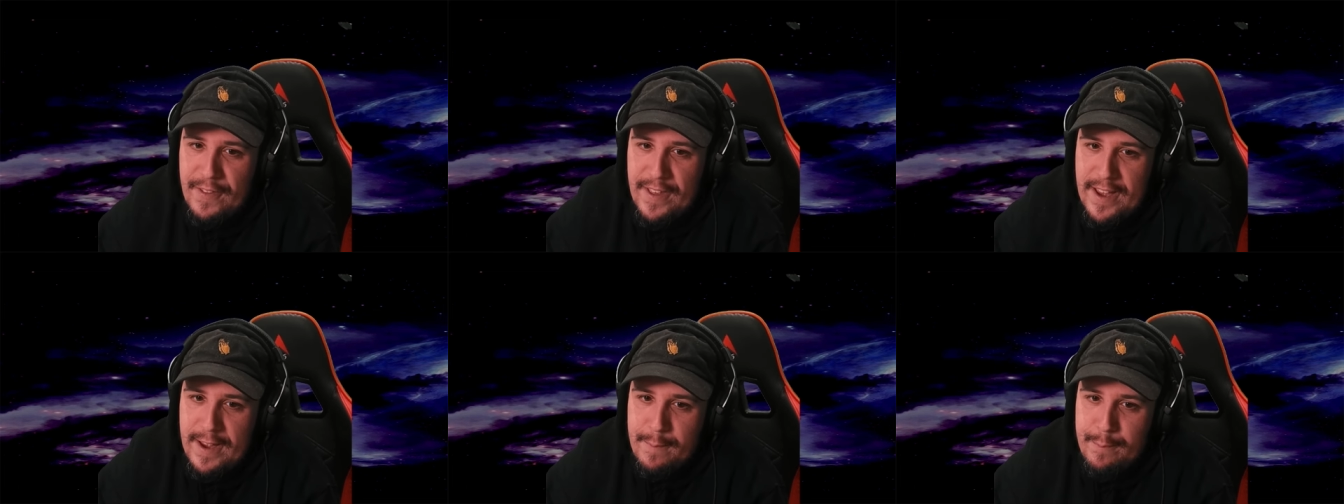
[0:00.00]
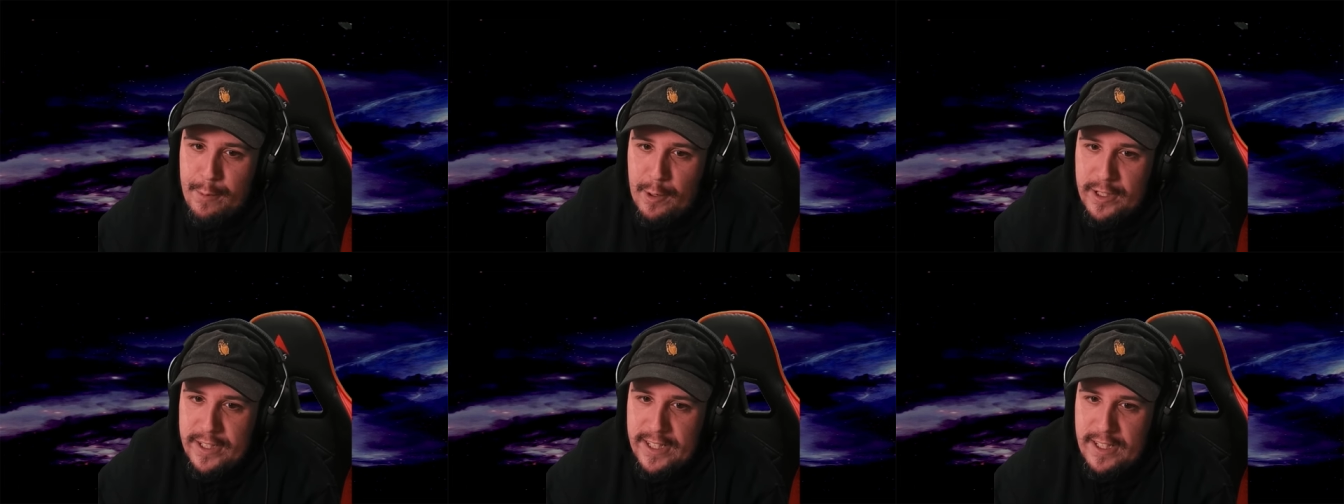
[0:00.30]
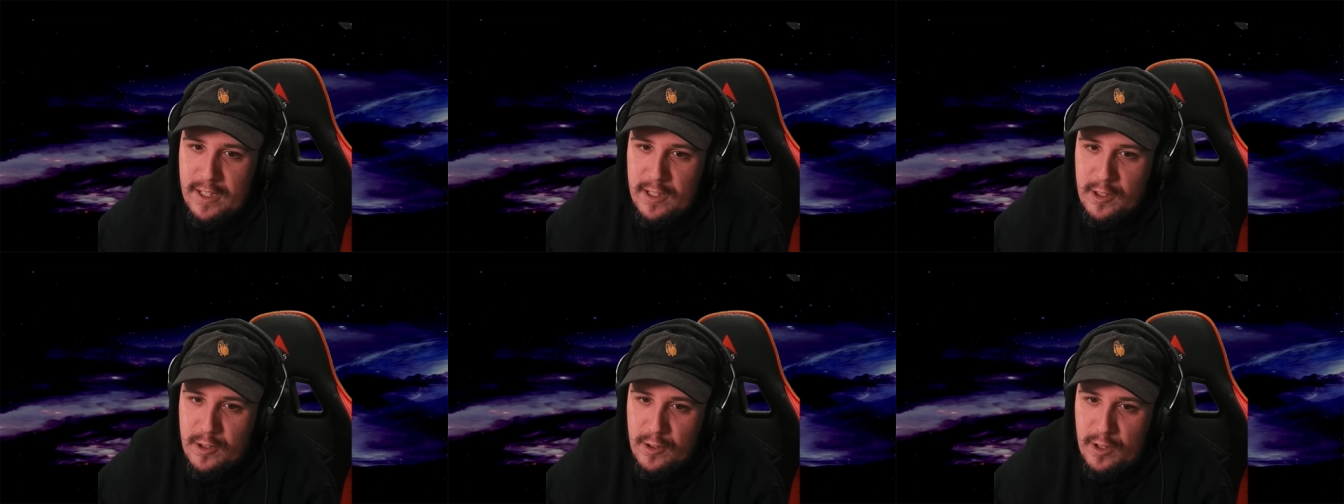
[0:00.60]
Their body
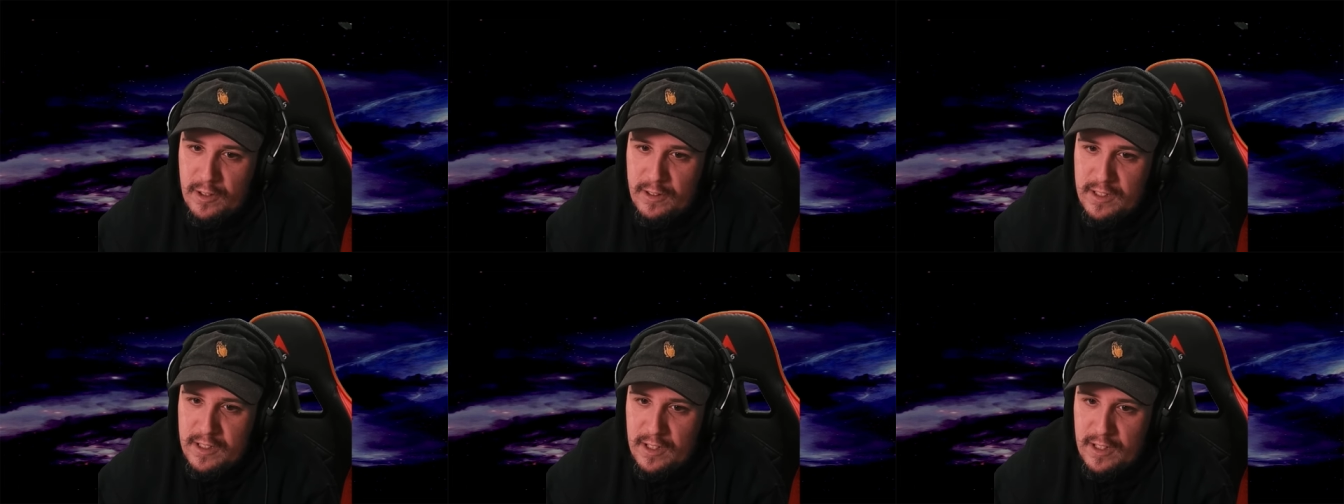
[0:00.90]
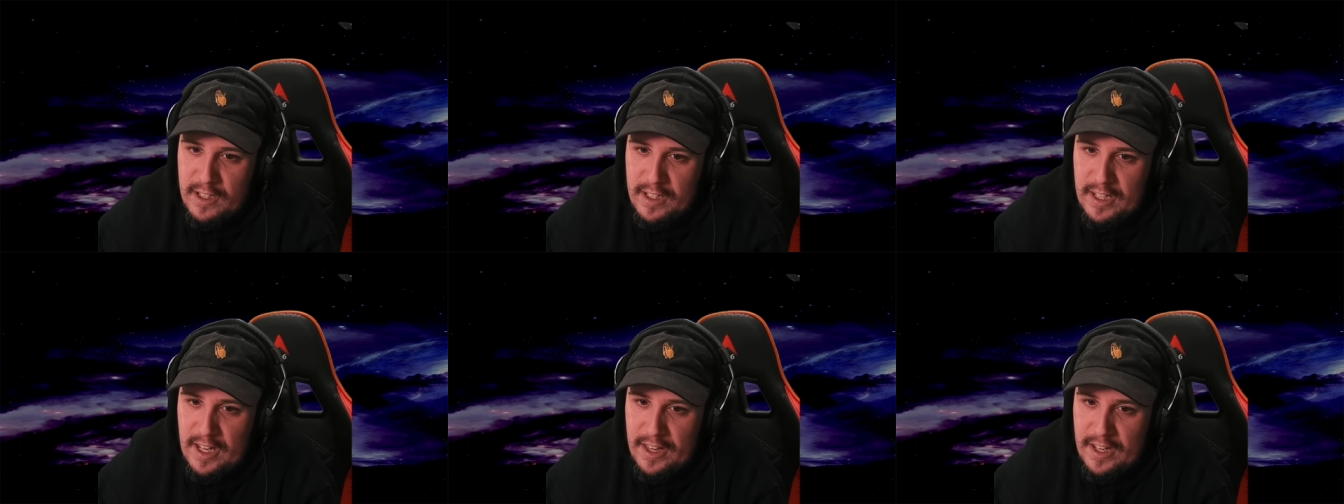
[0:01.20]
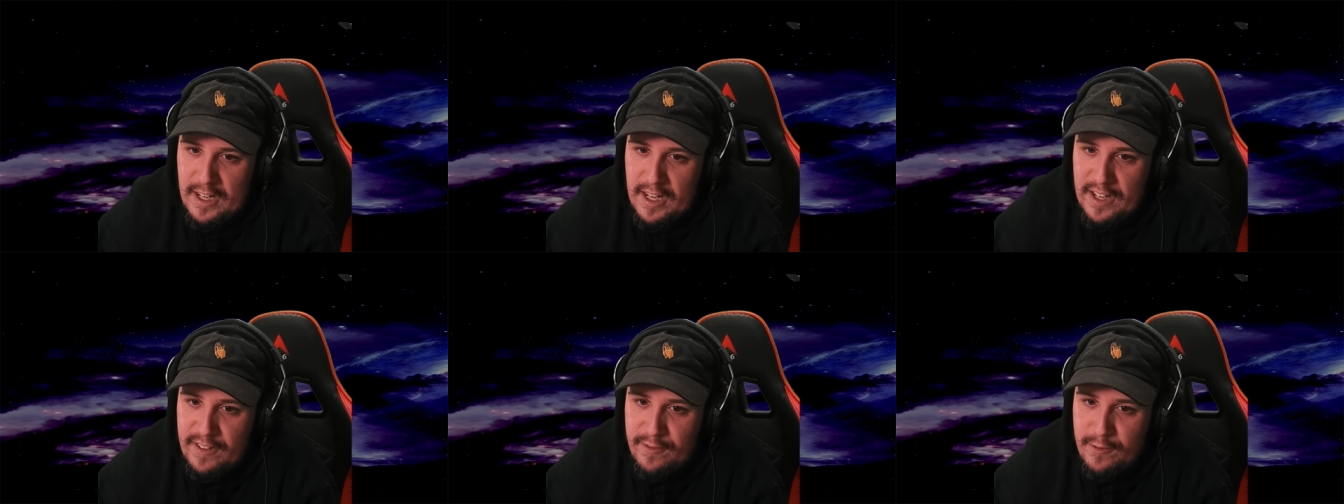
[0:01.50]
control is on
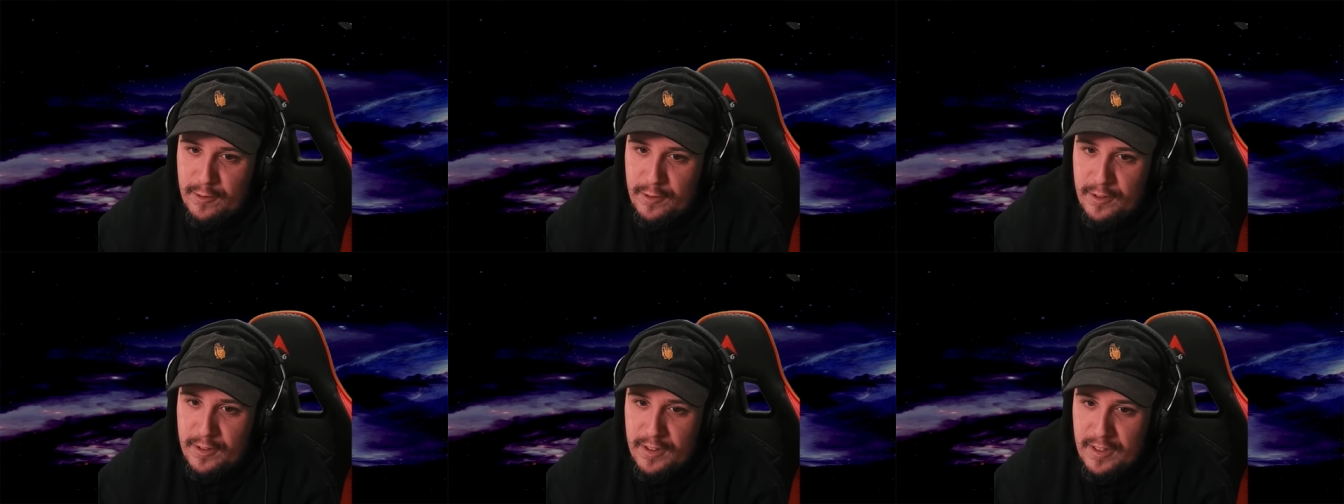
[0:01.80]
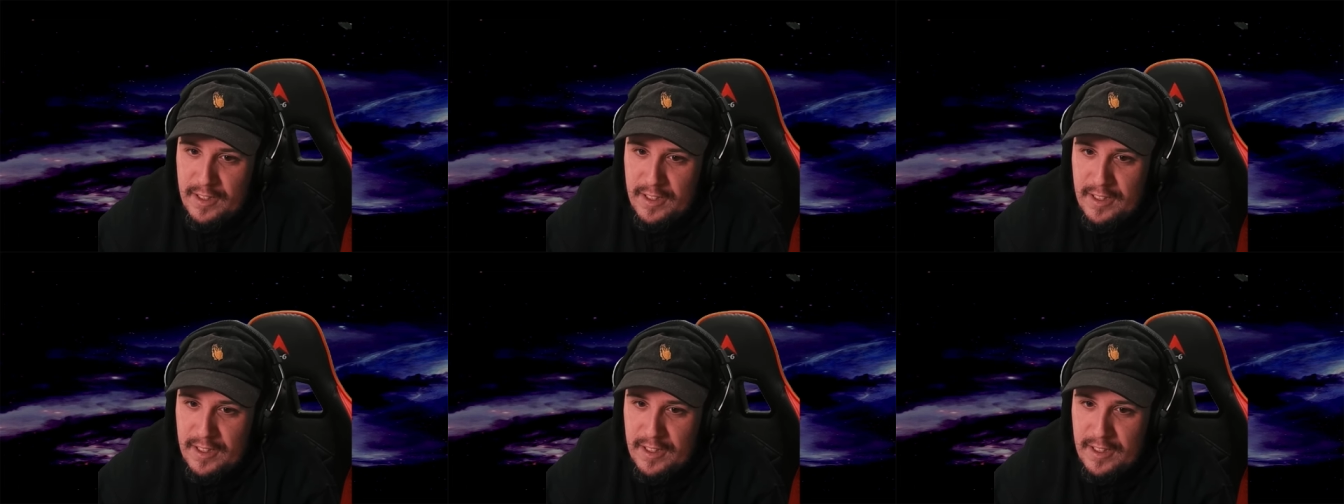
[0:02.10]
another level.